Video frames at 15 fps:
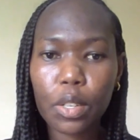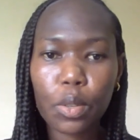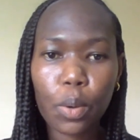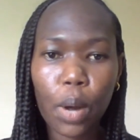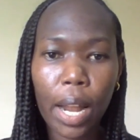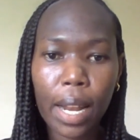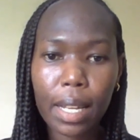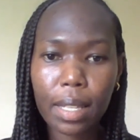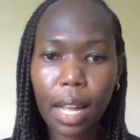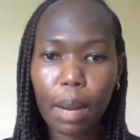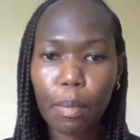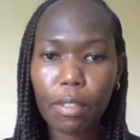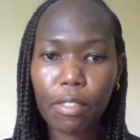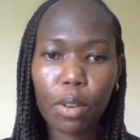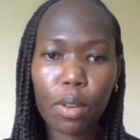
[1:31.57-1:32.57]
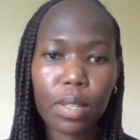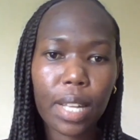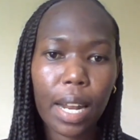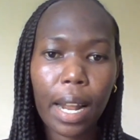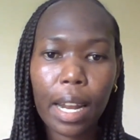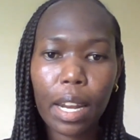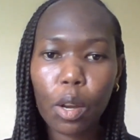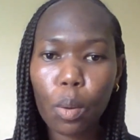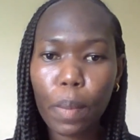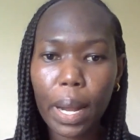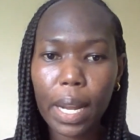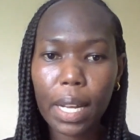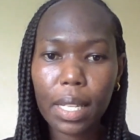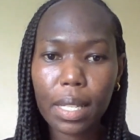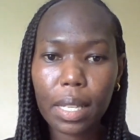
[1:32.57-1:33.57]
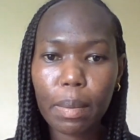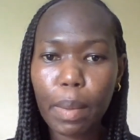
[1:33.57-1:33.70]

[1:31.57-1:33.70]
to understand before you start learning Kubernetes.